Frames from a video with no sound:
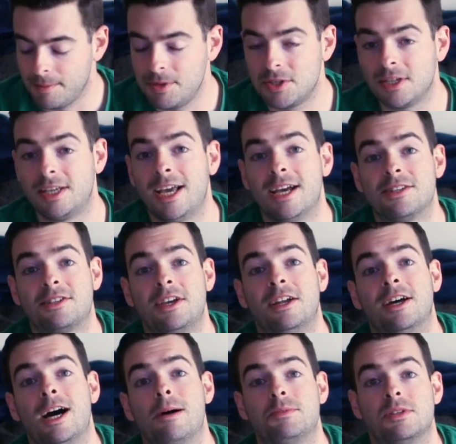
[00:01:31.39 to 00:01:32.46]
I'm using
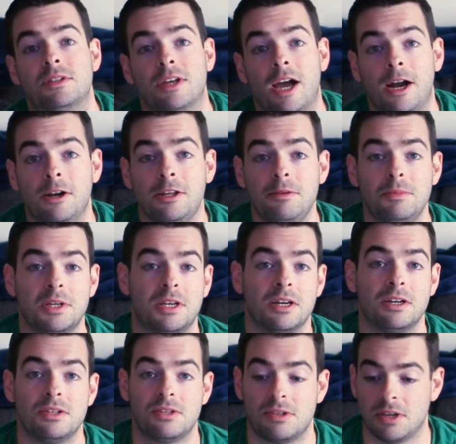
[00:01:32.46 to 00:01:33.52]
Cascade hops entirely
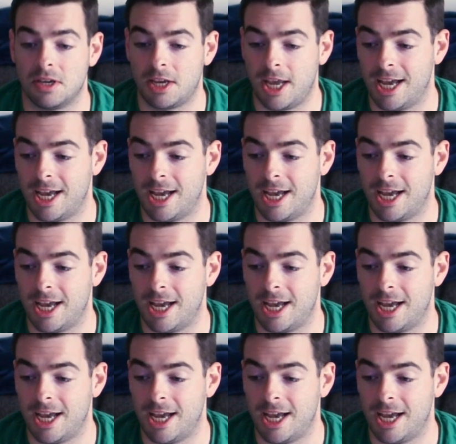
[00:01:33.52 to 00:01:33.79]
because uh,